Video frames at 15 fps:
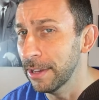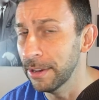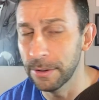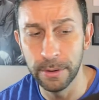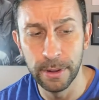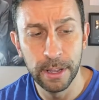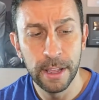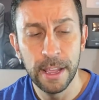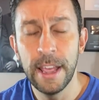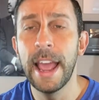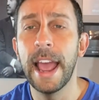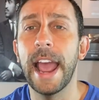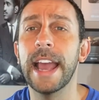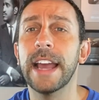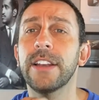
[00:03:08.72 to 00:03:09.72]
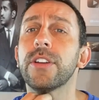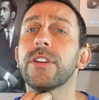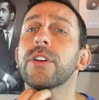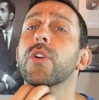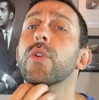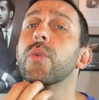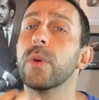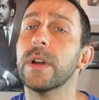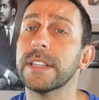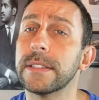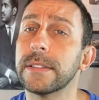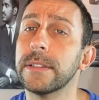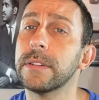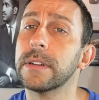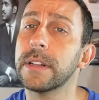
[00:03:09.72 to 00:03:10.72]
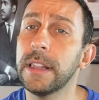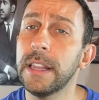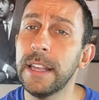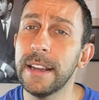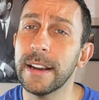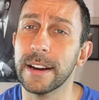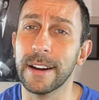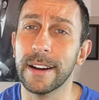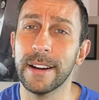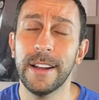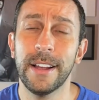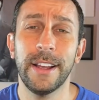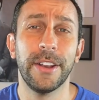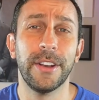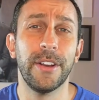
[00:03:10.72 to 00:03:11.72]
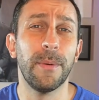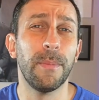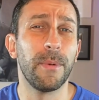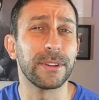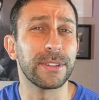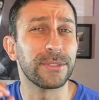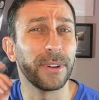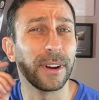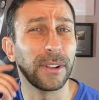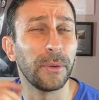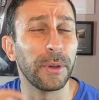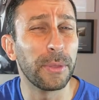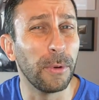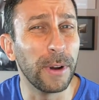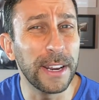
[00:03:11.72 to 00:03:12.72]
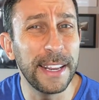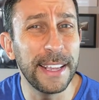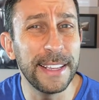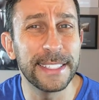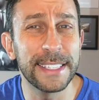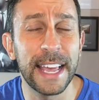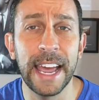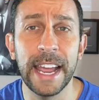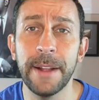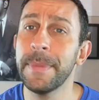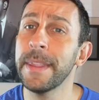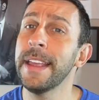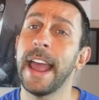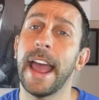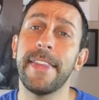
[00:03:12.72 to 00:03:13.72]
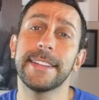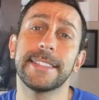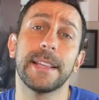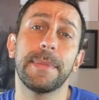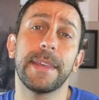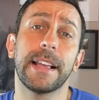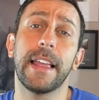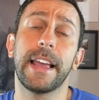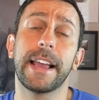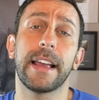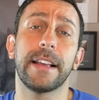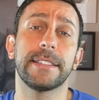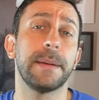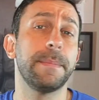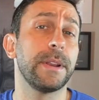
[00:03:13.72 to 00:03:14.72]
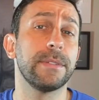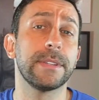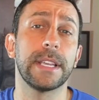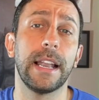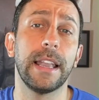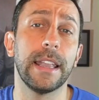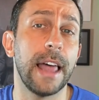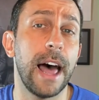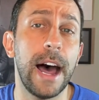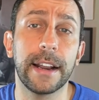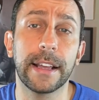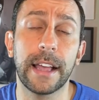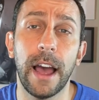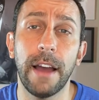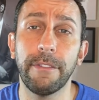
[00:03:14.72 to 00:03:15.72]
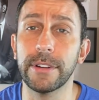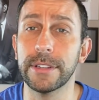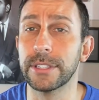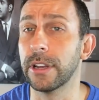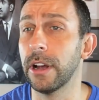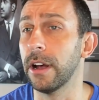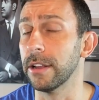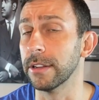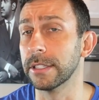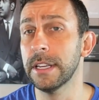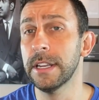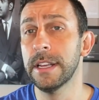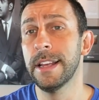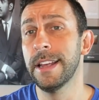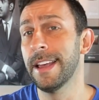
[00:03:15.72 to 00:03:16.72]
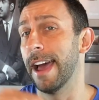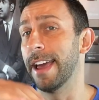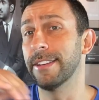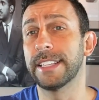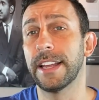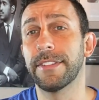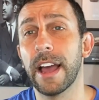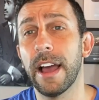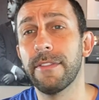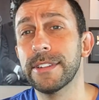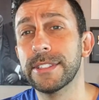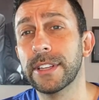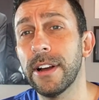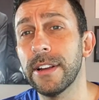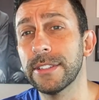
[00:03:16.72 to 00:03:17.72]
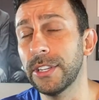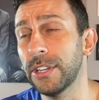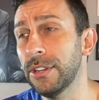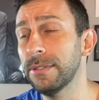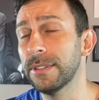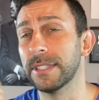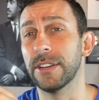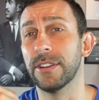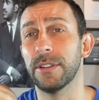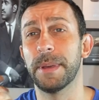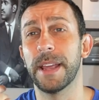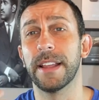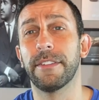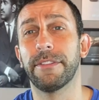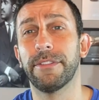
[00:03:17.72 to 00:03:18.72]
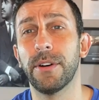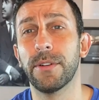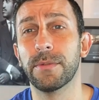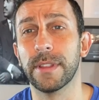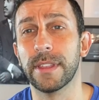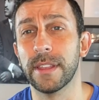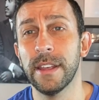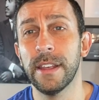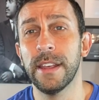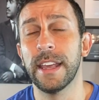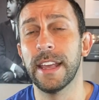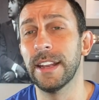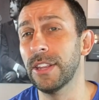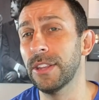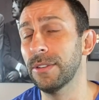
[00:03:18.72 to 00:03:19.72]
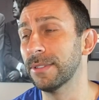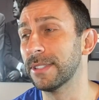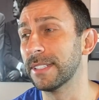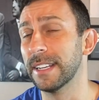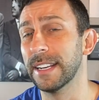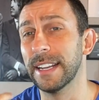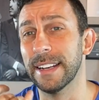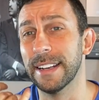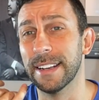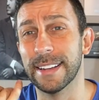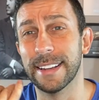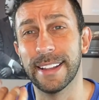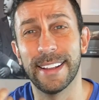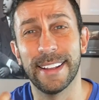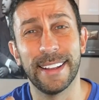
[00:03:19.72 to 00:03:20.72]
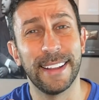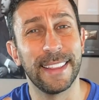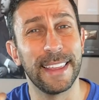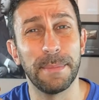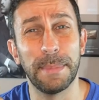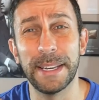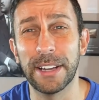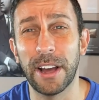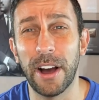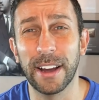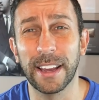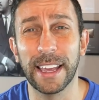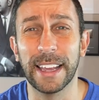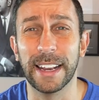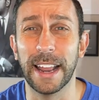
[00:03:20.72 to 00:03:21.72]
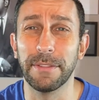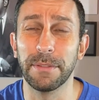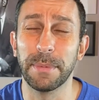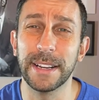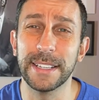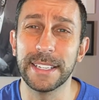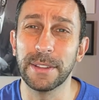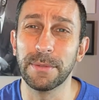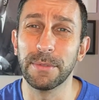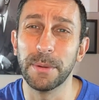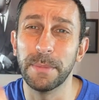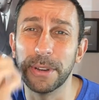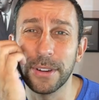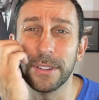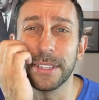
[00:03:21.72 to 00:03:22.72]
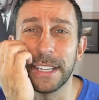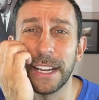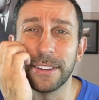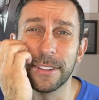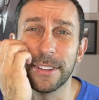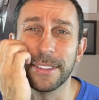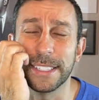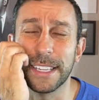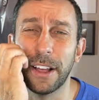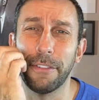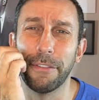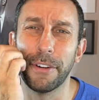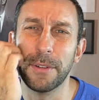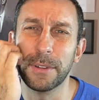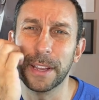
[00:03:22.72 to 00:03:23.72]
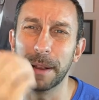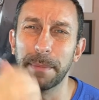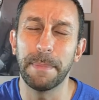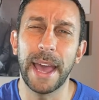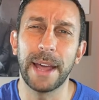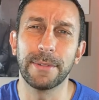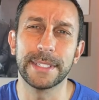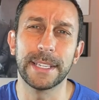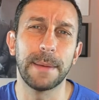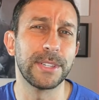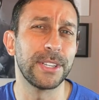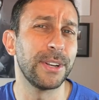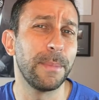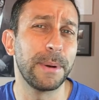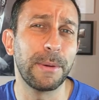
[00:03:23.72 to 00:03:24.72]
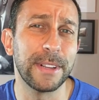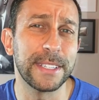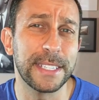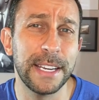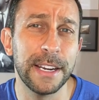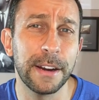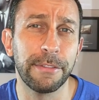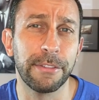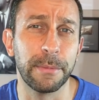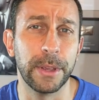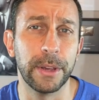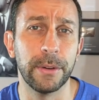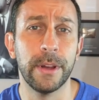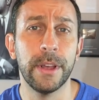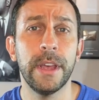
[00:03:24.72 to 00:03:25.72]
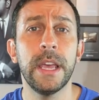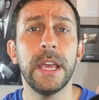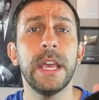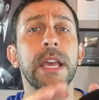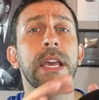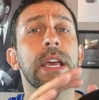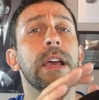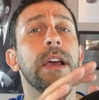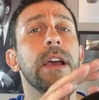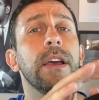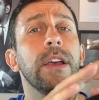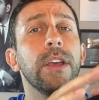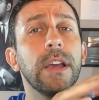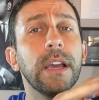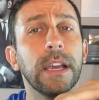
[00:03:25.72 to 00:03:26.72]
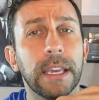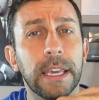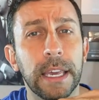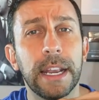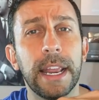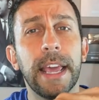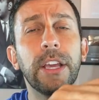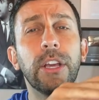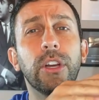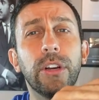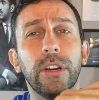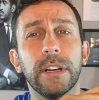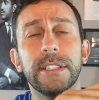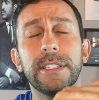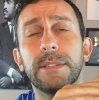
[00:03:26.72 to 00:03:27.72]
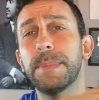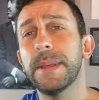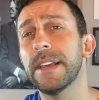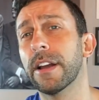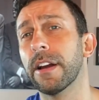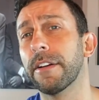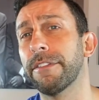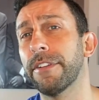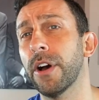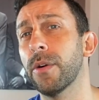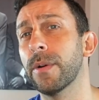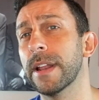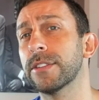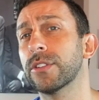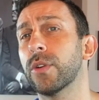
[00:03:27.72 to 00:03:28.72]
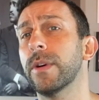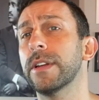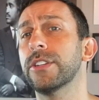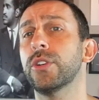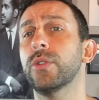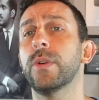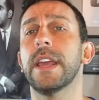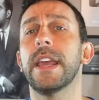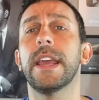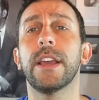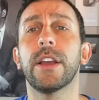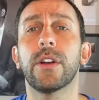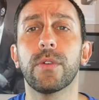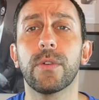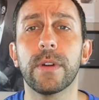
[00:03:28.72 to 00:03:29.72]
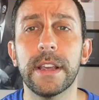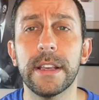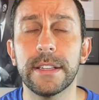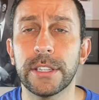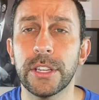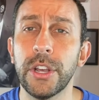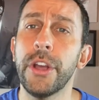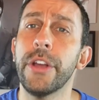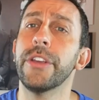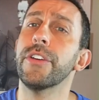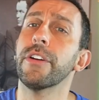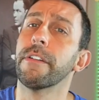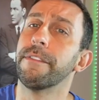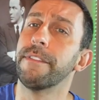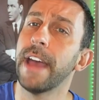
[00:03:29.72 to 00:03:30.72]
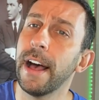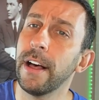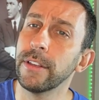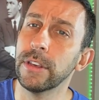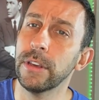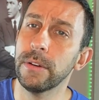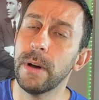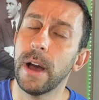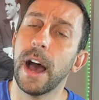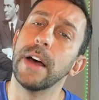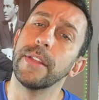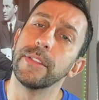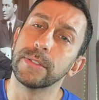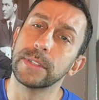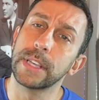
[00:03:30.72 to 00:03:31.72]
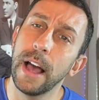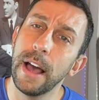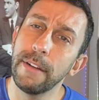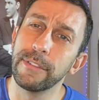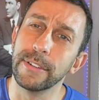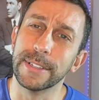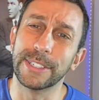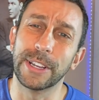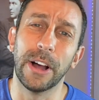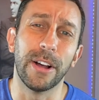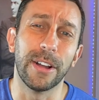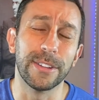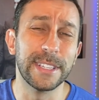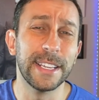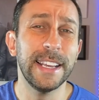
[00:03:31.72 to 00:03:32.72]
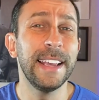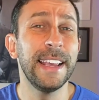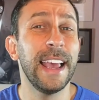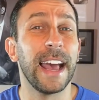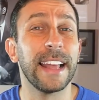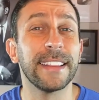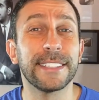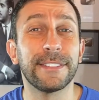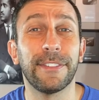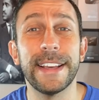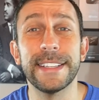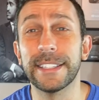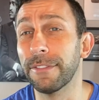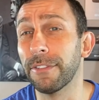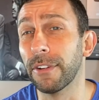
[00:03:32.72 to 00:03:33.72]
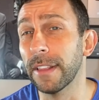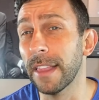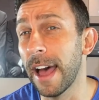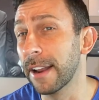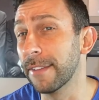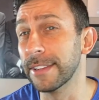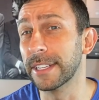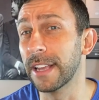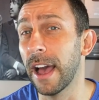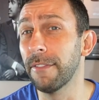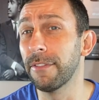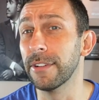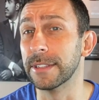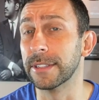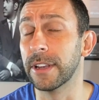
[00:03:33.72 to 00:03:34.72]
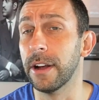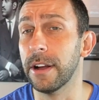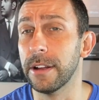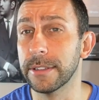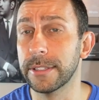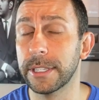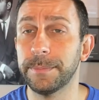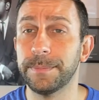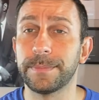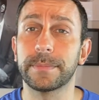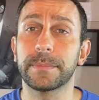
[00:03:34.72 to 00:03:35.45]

you and you're crystal clear. No more struggling with what did he say? And that's something like somebody was in a lot of conference calls. I used to have conference calls in Houston. You'd be on the phone with in Houston and they'd be talking and everybody's in the room and you're just on your little cell phone getting bad reception. Nobody wants to hear from you. Get a good speaker phone. It's going to increase your value on those conference calls. And let's face it, for a lot of us, conference calls